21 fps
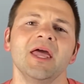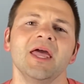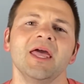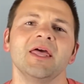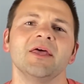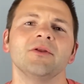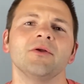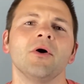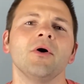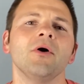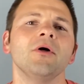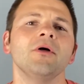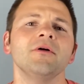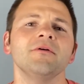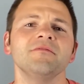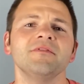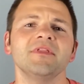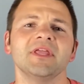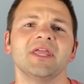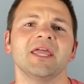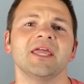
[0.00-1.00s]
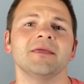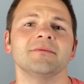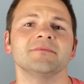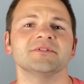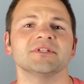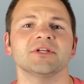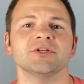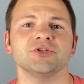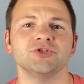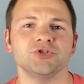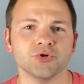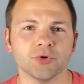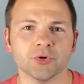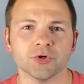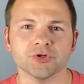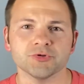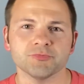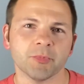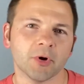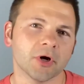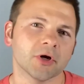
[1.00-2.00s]
and all of the games that
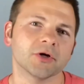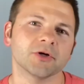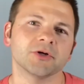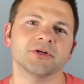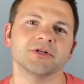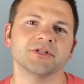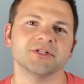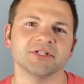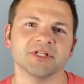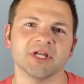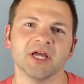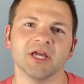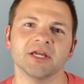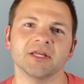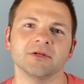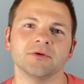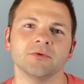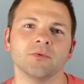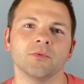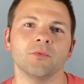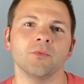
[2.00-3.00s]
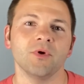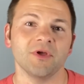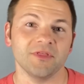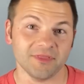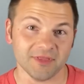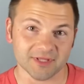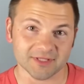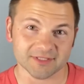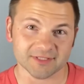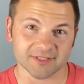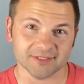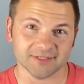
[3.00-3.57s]
George Parker designed with it.